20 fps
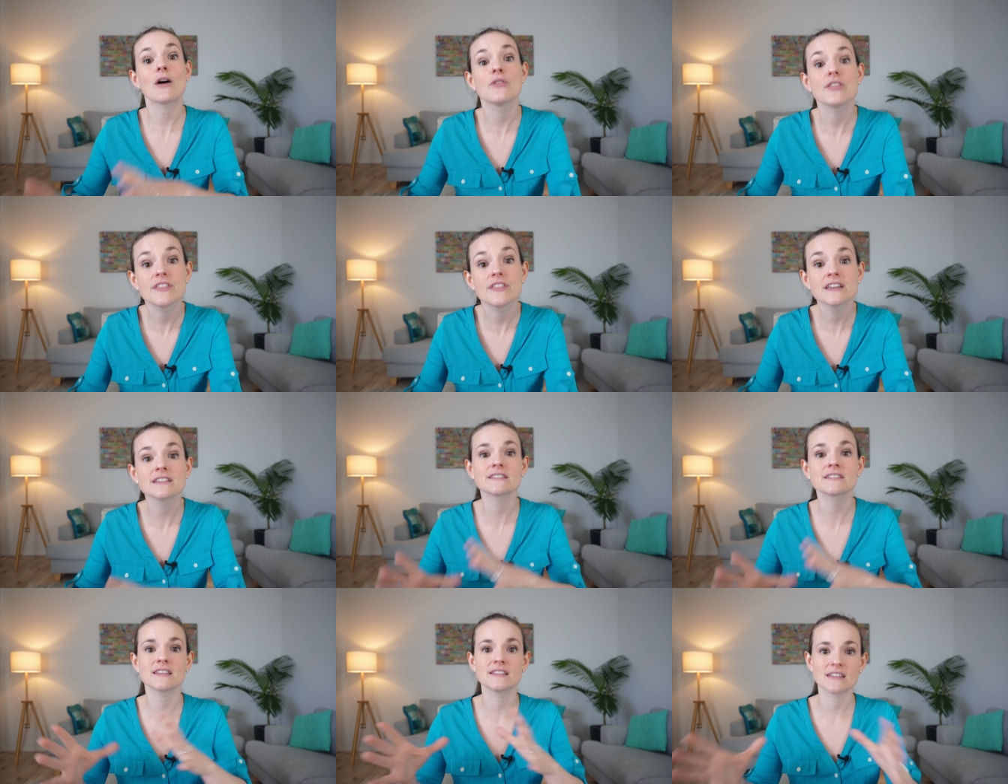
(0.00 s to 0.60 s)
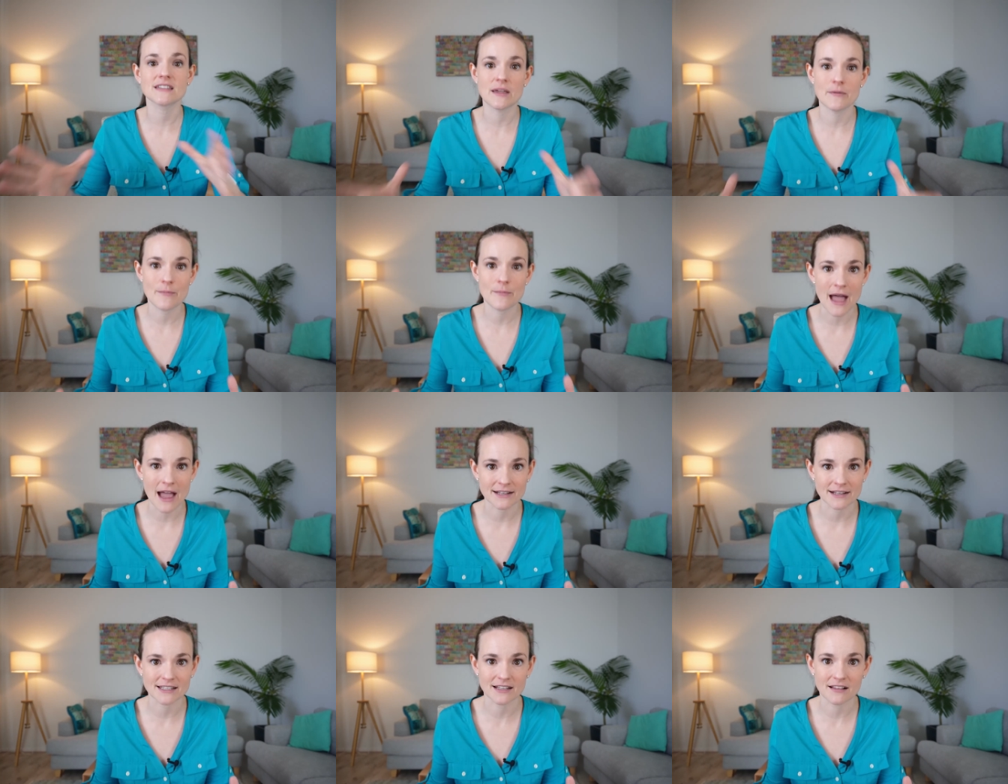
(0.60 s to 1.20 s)
this is
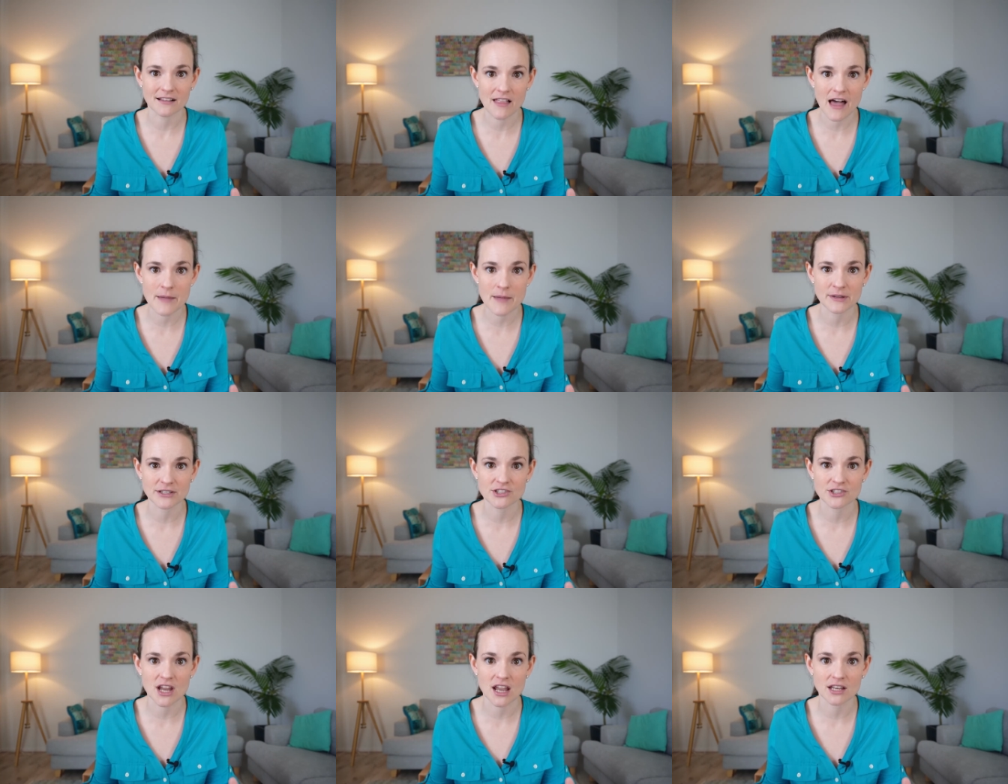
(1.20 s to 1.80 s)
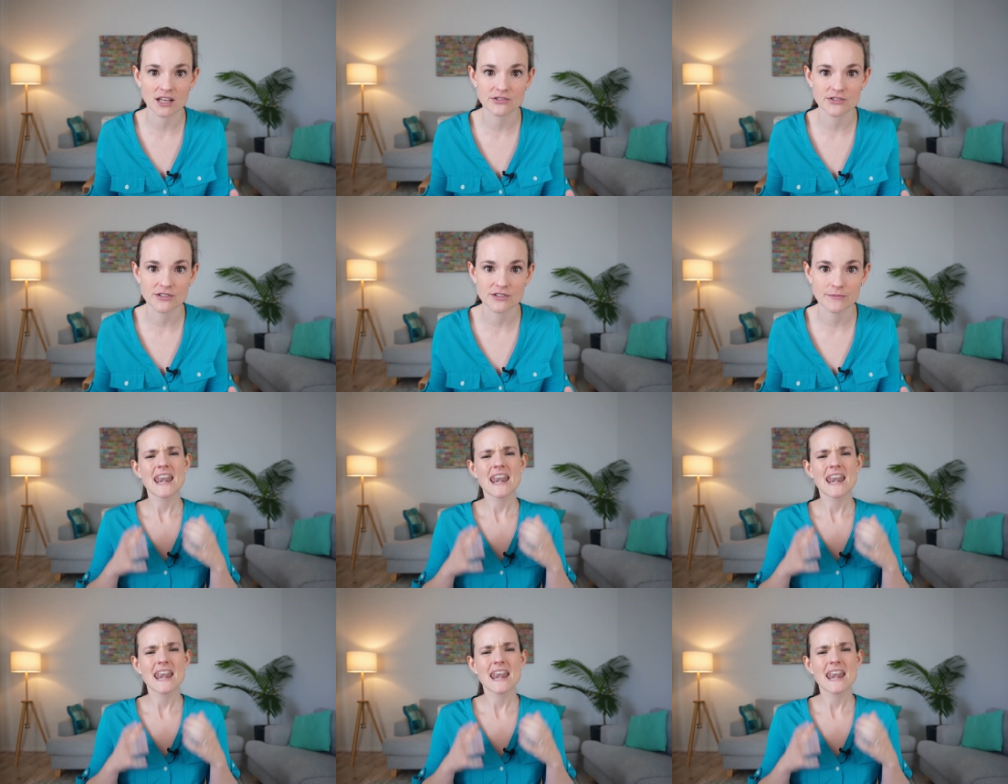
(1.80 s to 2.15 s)
impacting climate change.